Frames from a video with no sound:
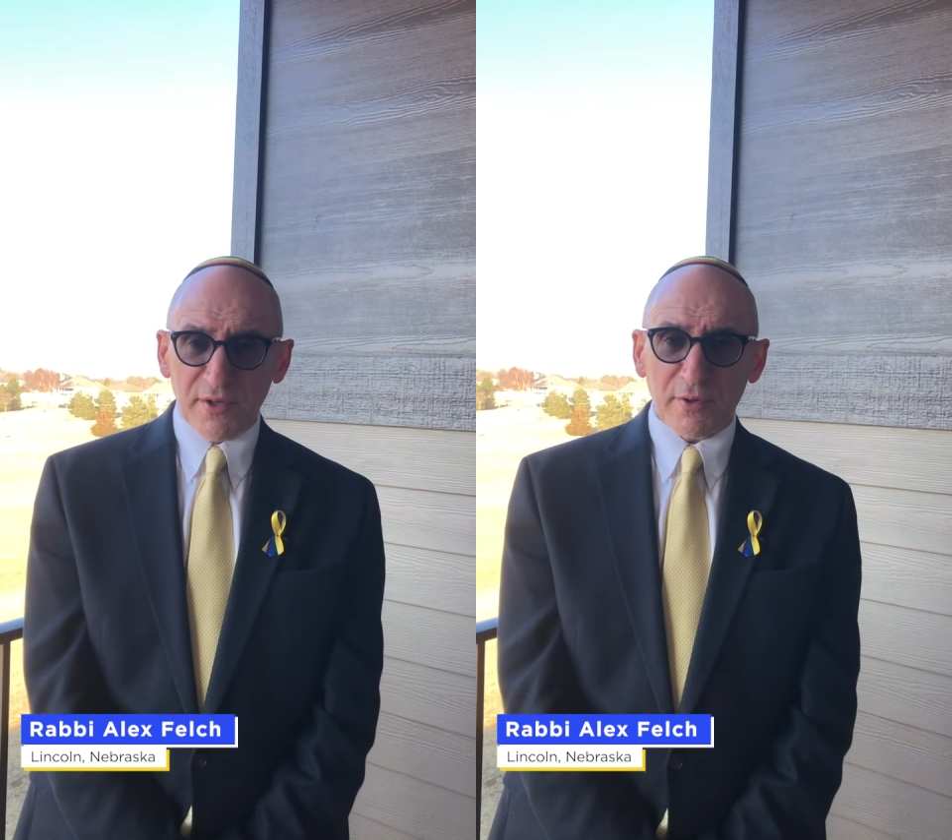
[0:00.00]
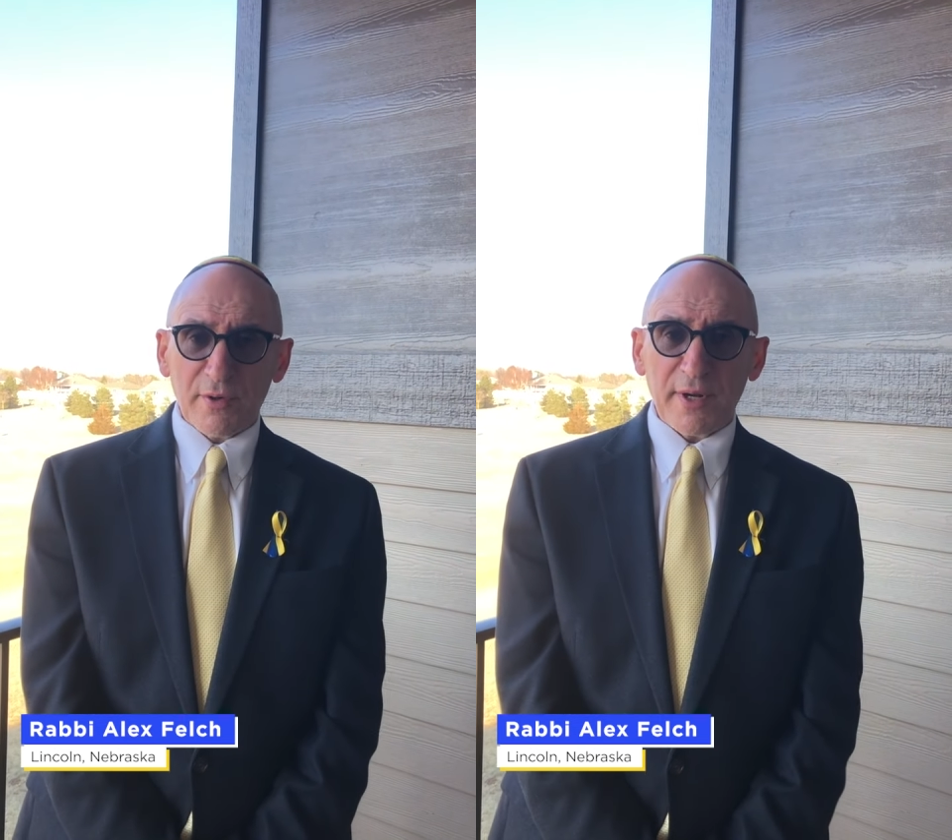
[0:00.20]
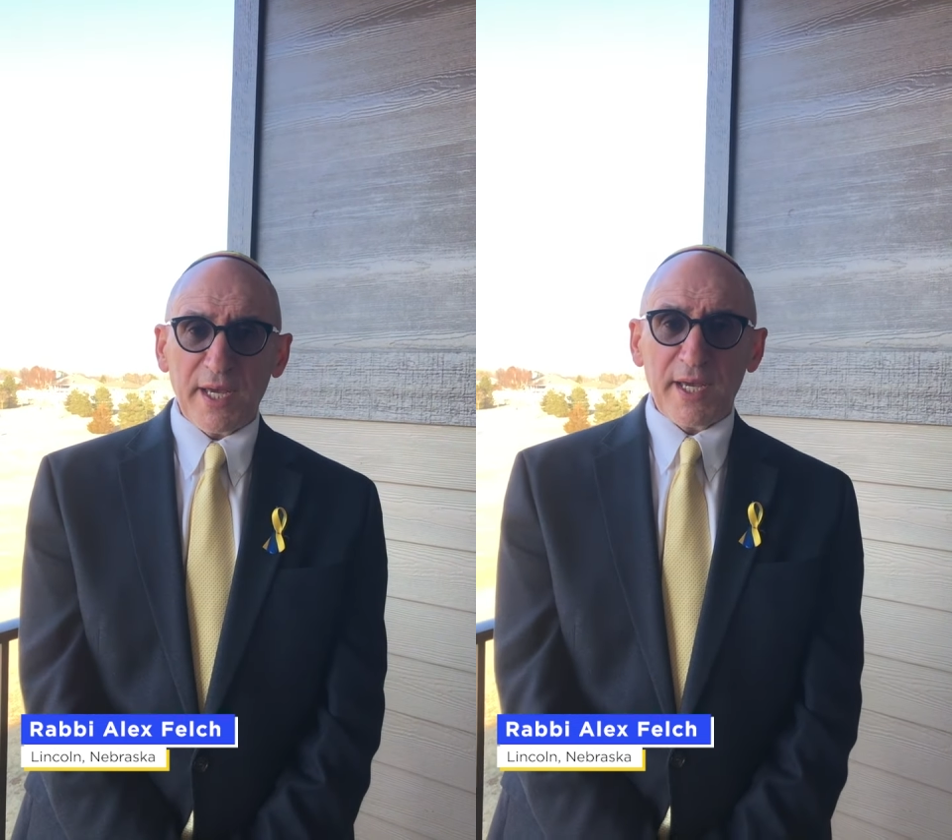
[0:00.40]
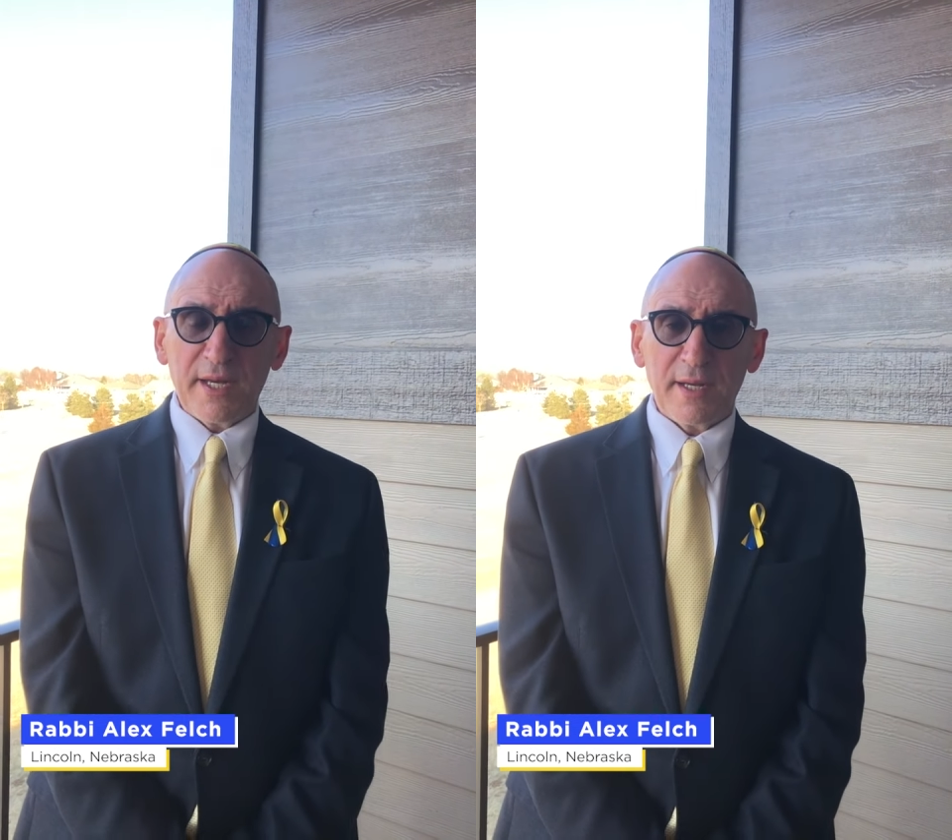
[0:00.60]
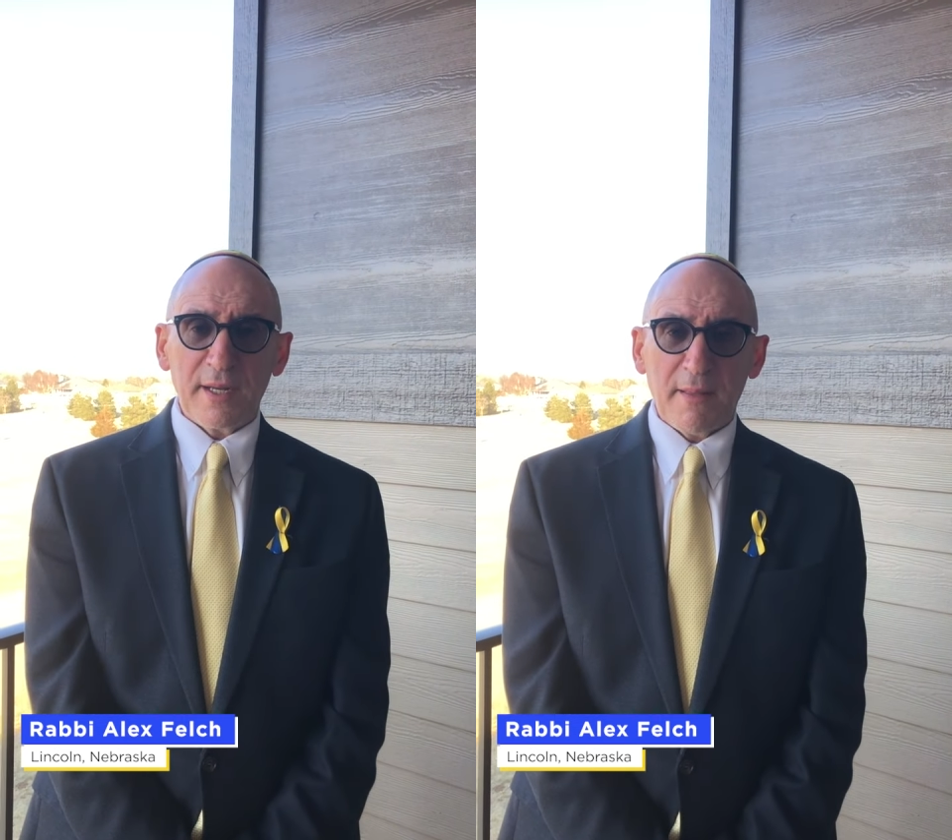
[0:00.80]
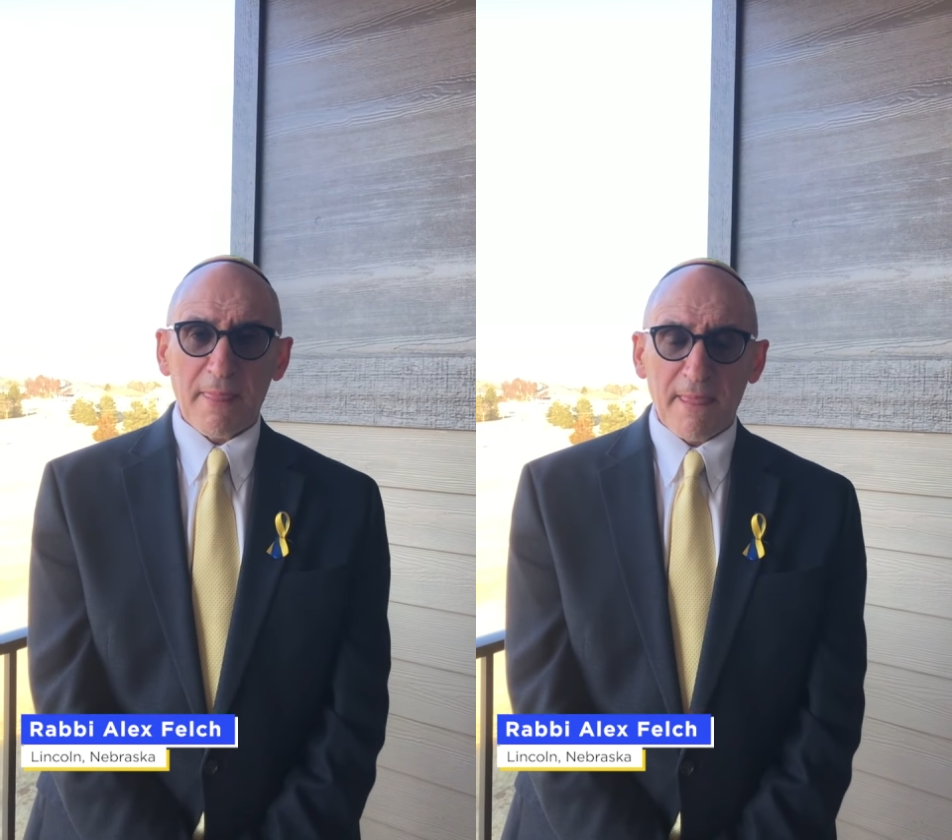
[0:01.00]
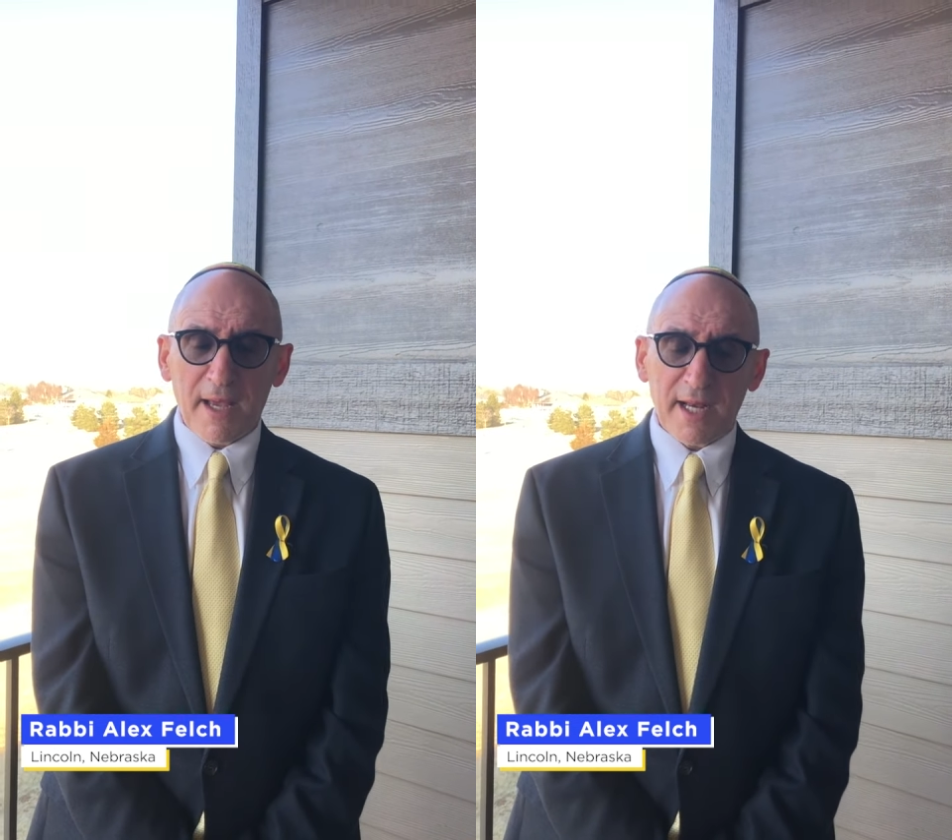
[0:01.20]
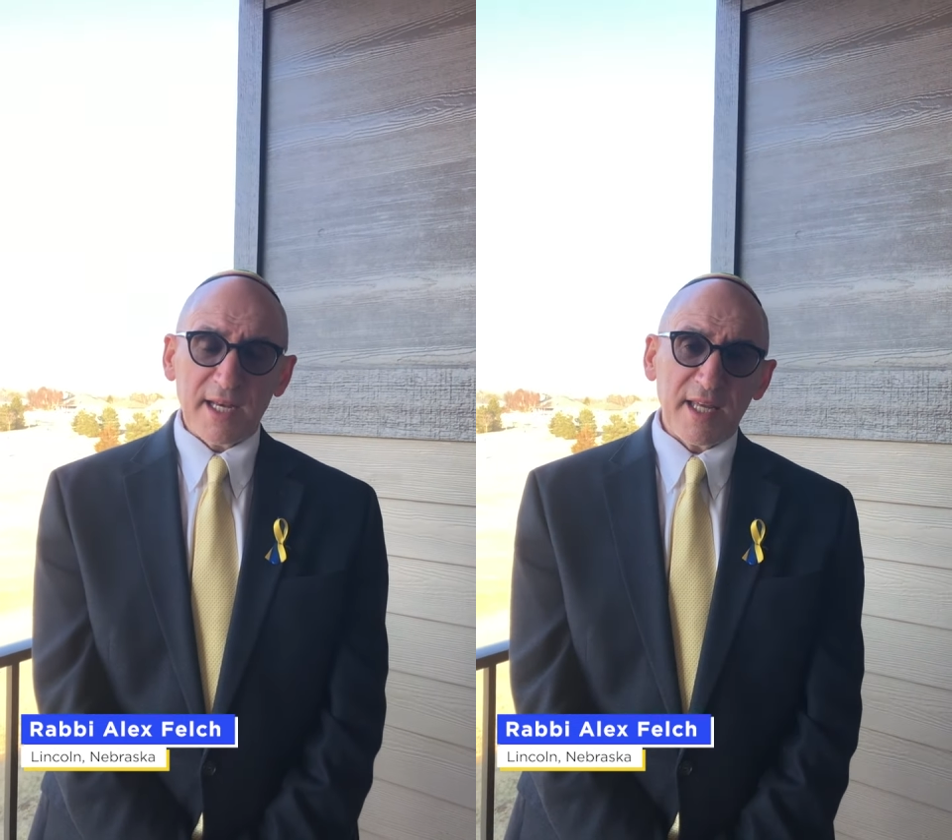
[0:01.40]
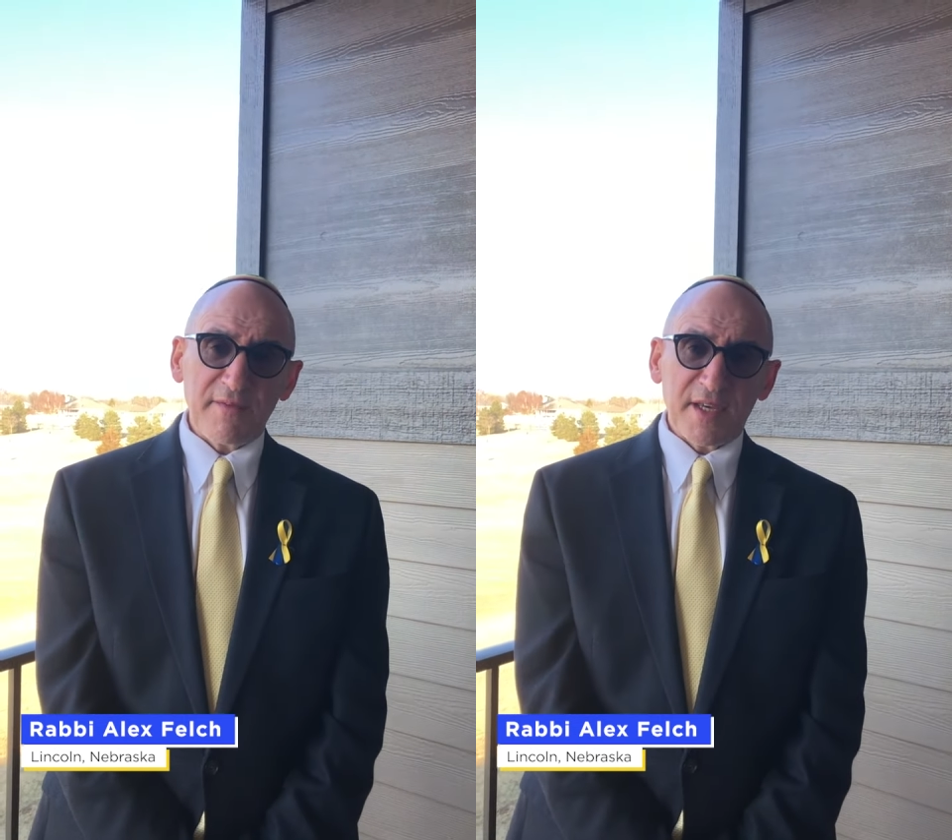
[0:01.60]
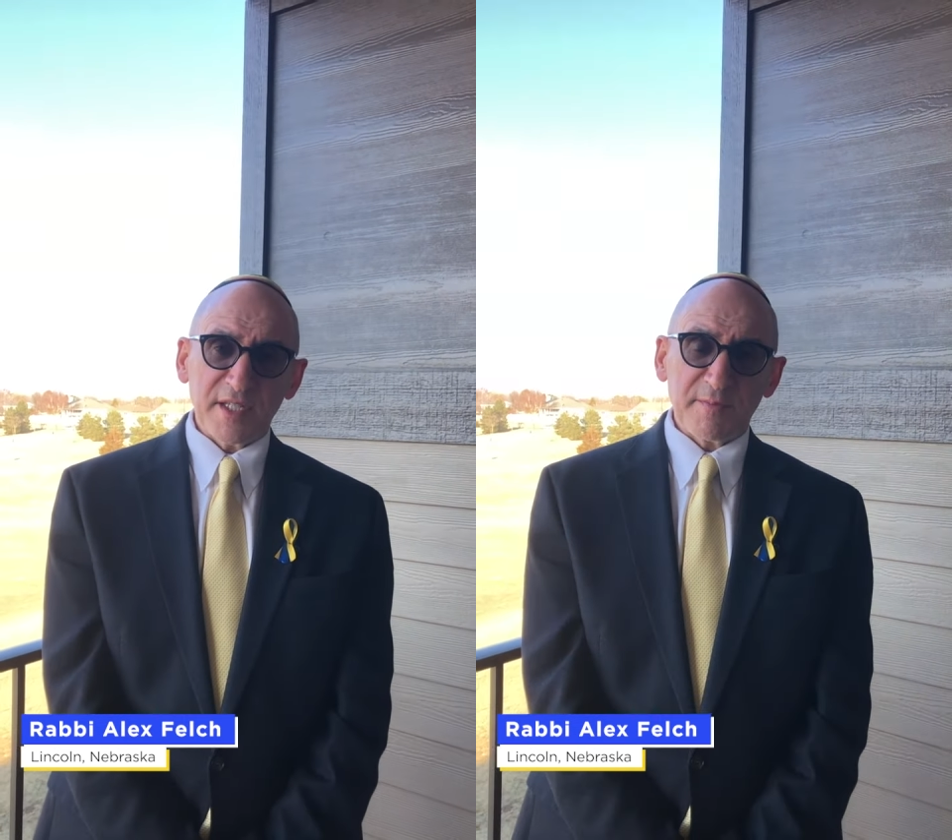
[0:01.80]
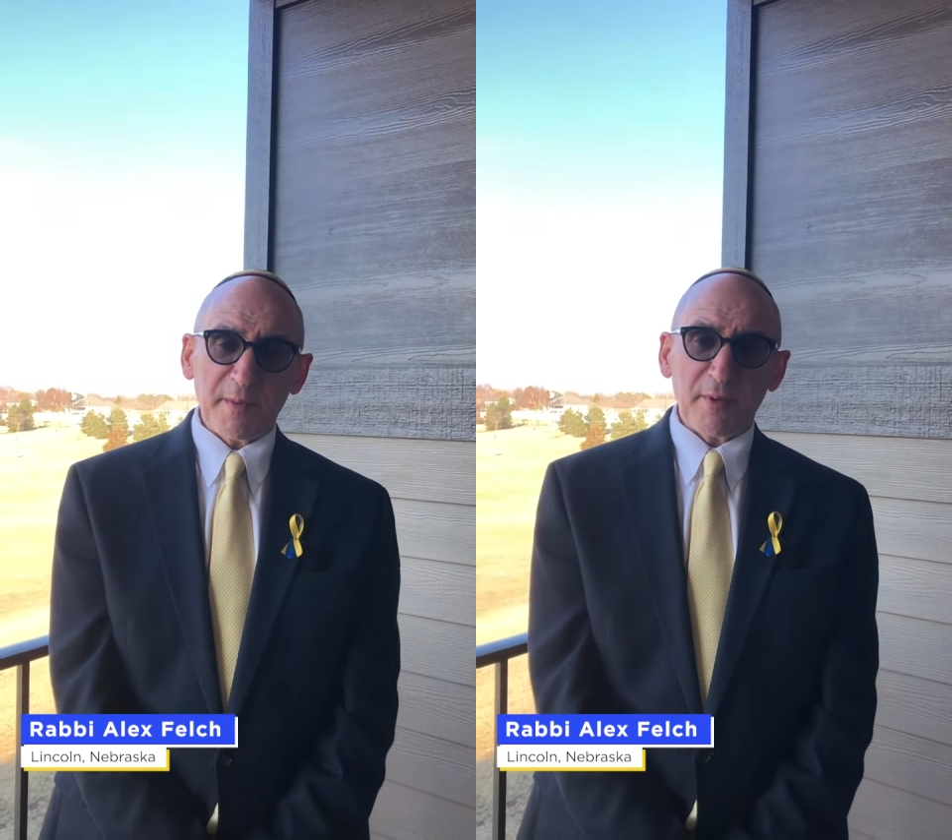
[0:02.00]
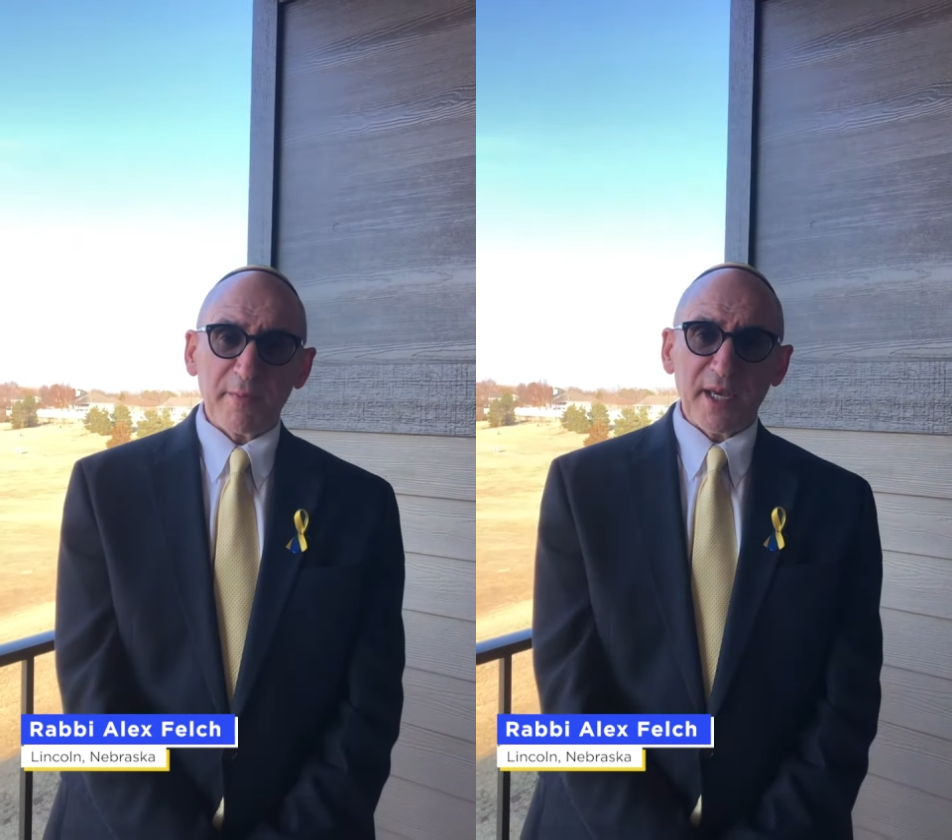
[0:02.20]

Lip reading: Ukraine and leave his people